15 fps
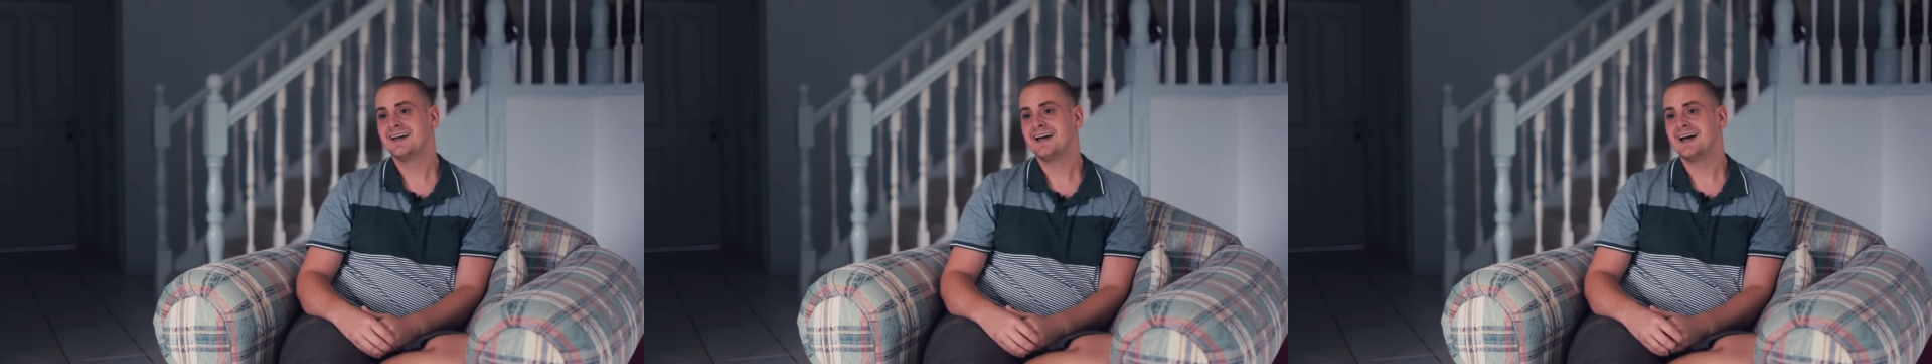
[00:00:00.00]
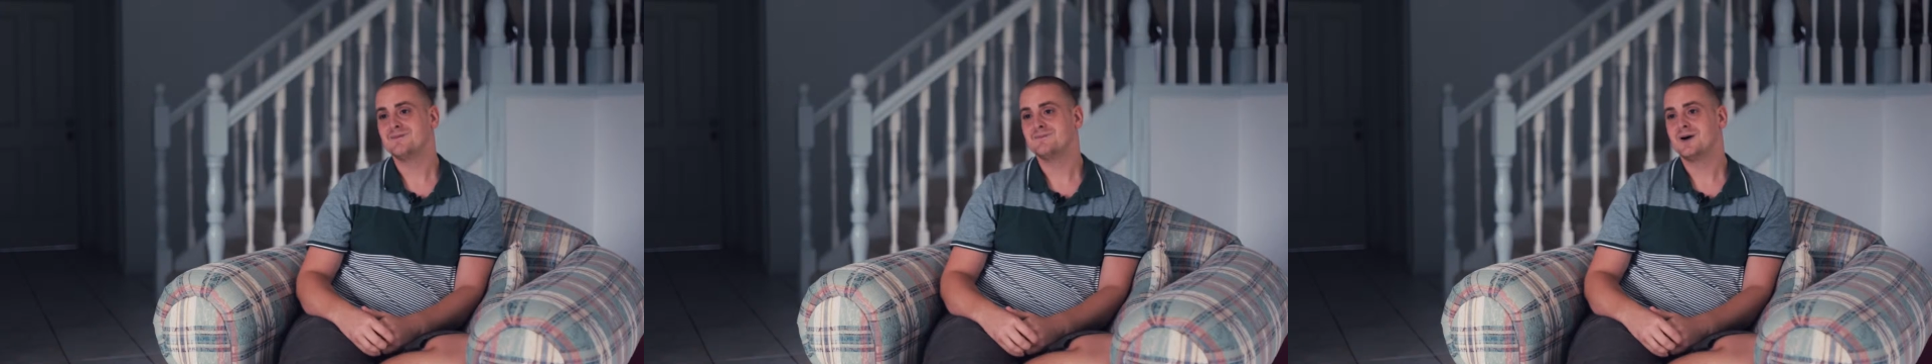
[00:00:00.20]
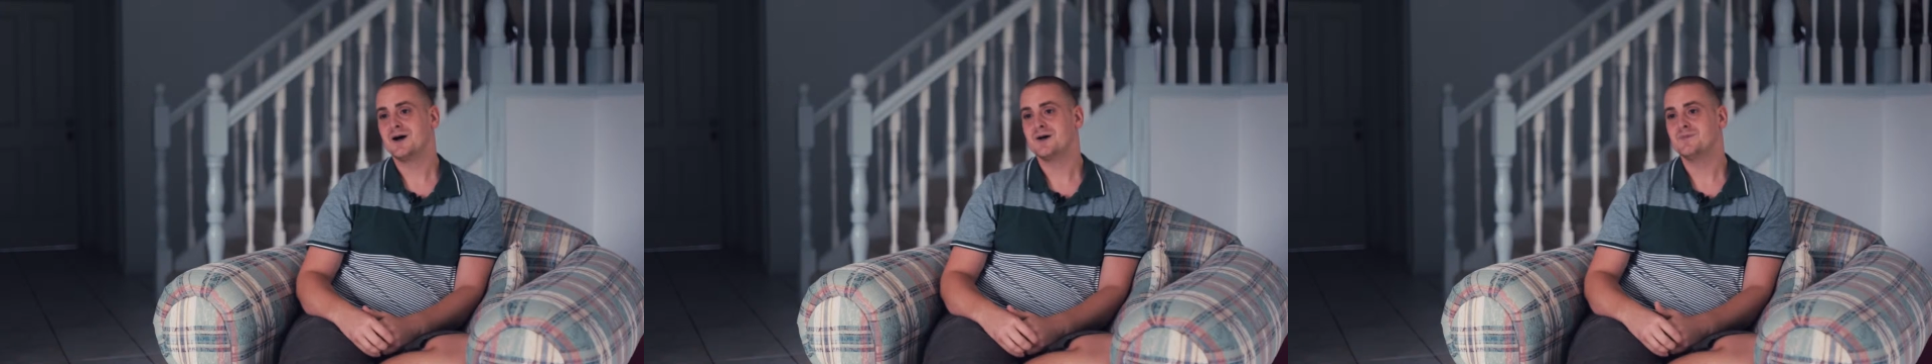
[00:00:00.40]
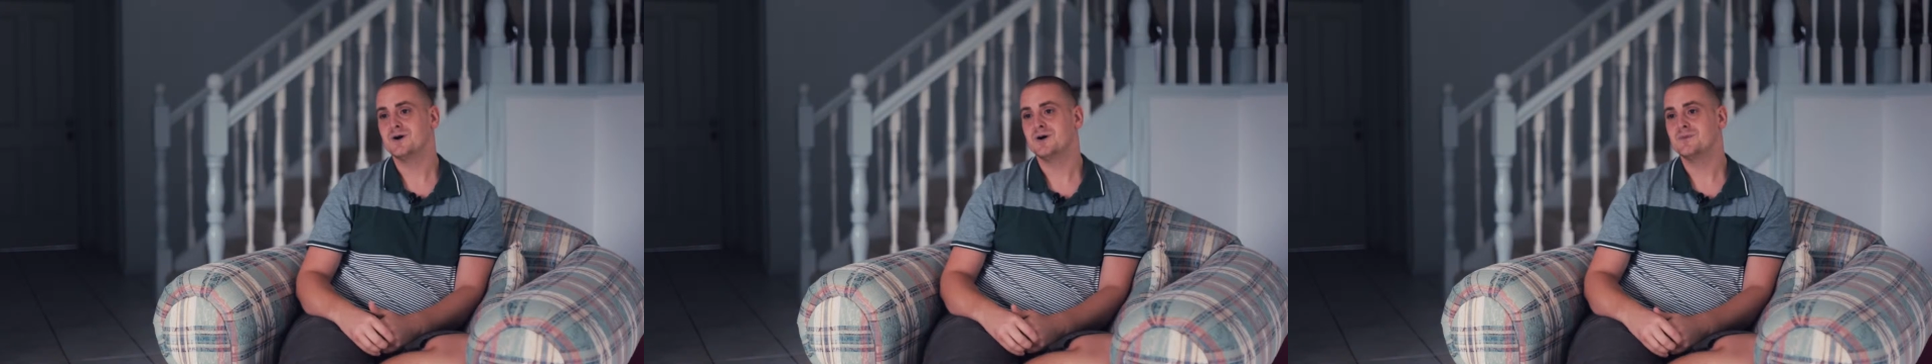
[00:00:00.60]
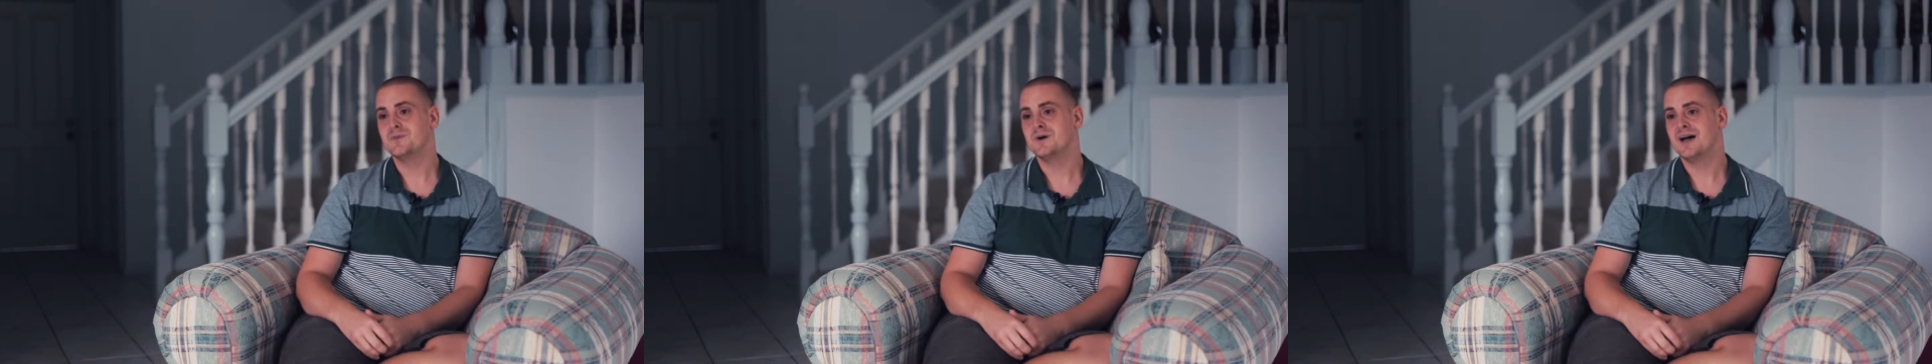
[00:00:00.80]
and my
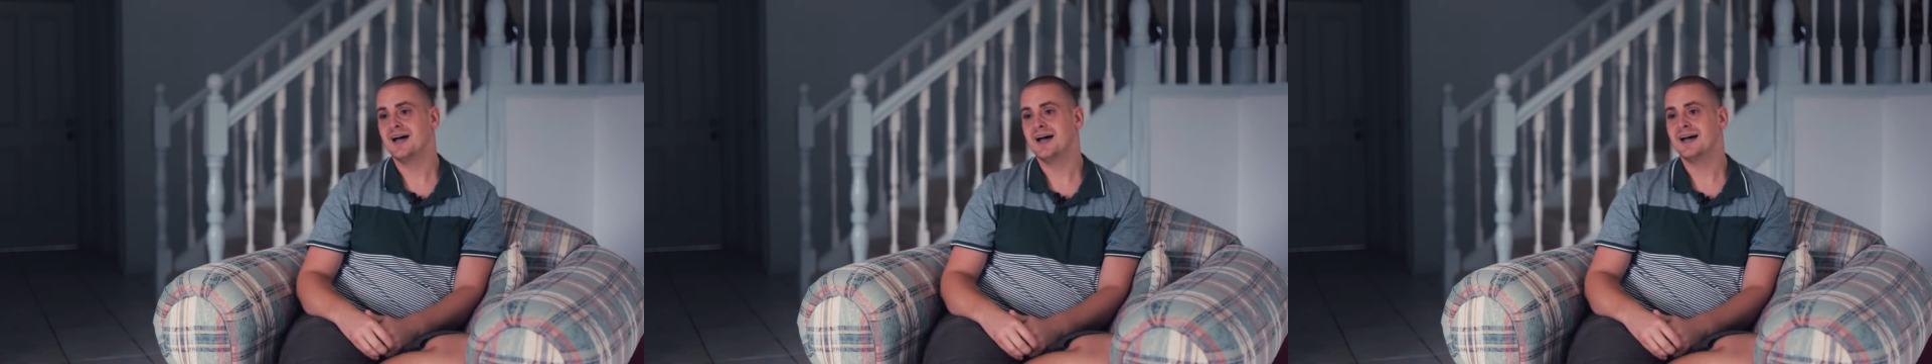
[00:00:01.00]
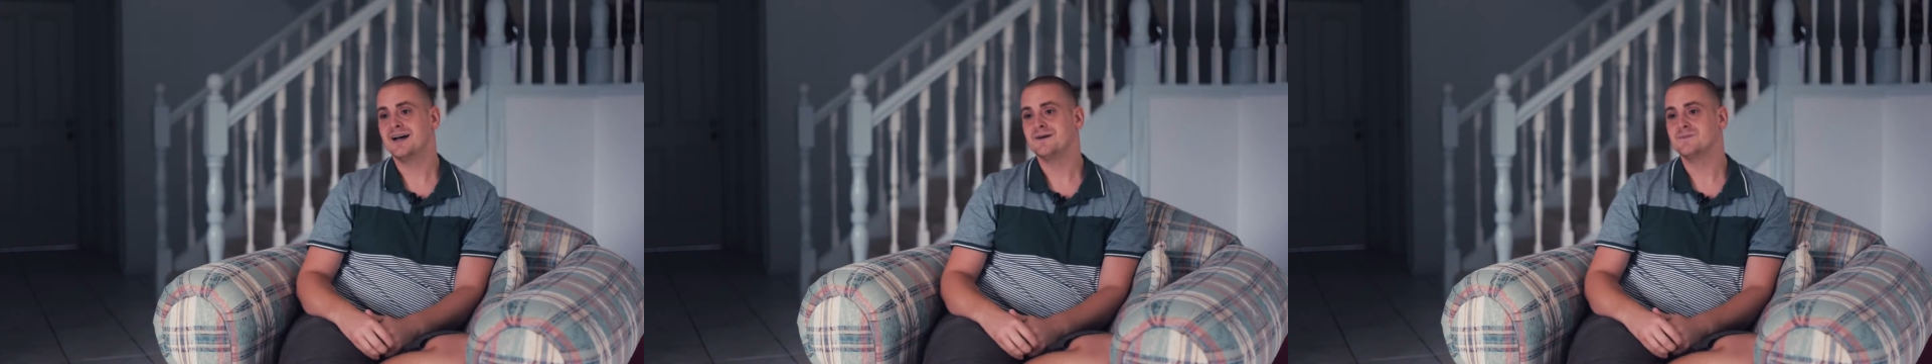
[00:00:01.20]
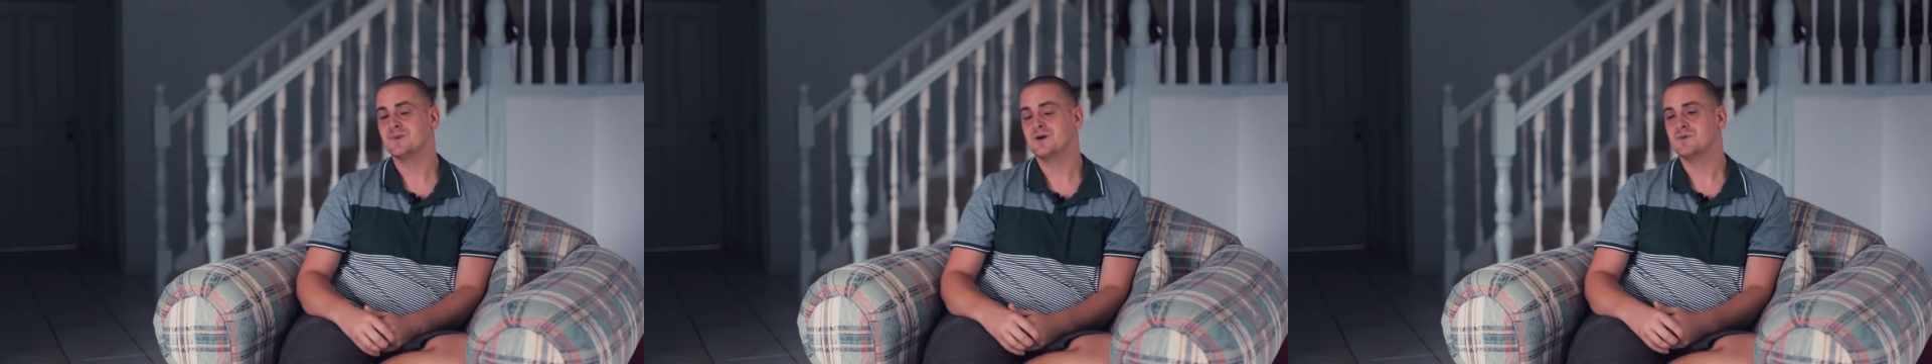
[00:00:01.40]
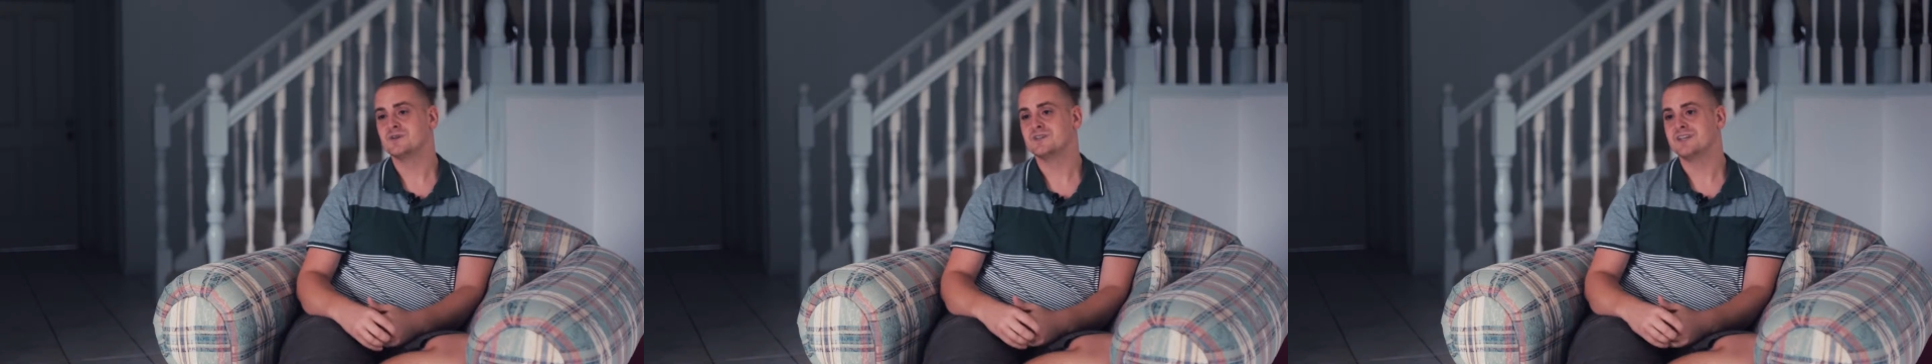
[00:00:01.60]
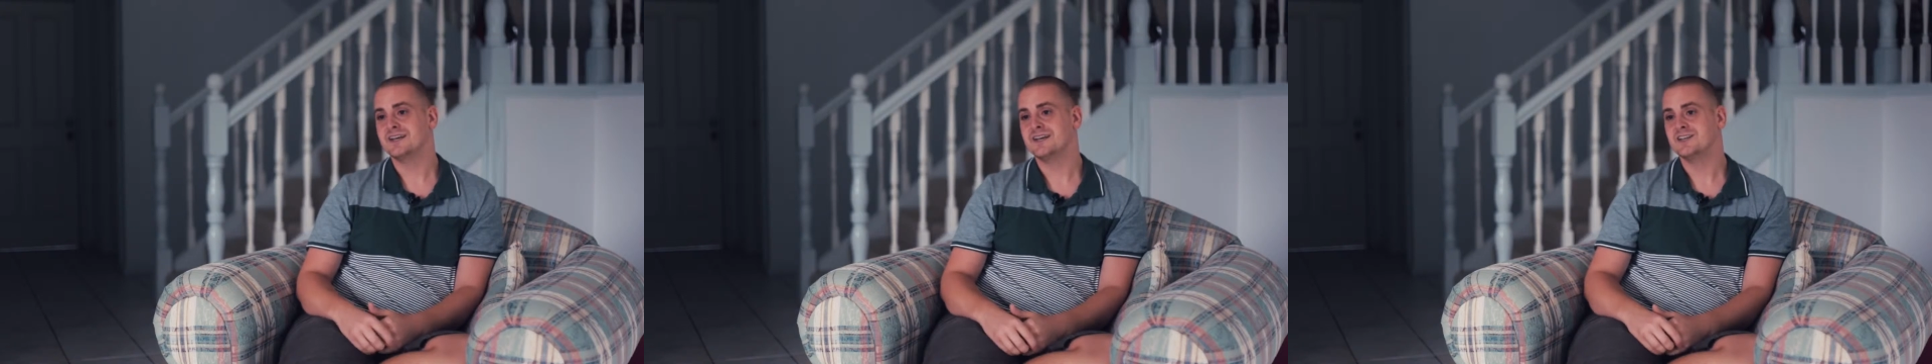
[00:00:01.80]
mum
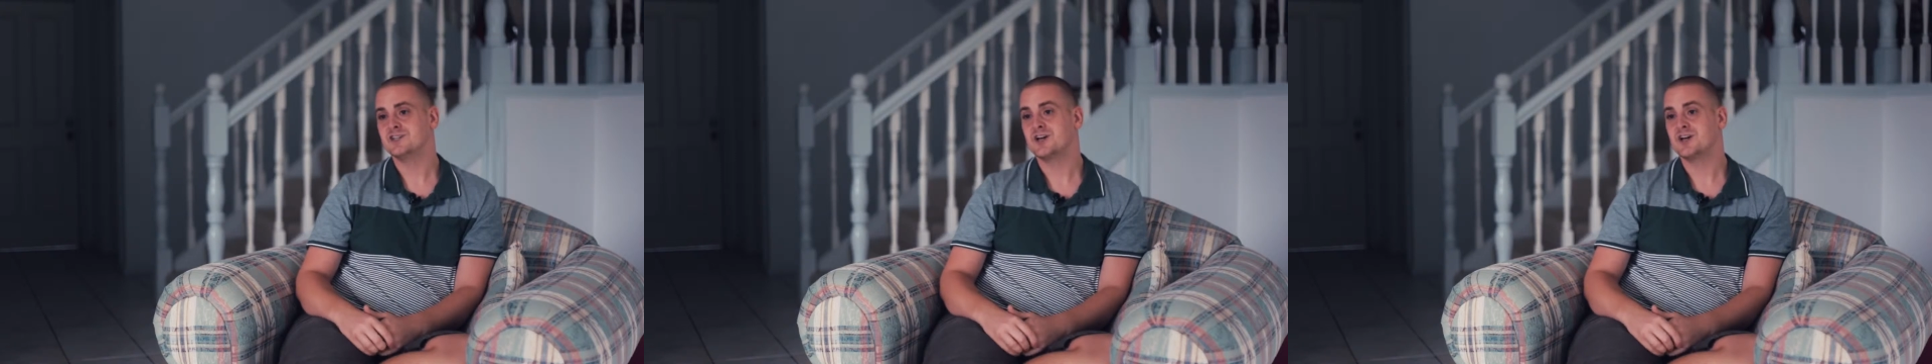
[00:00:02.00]
was in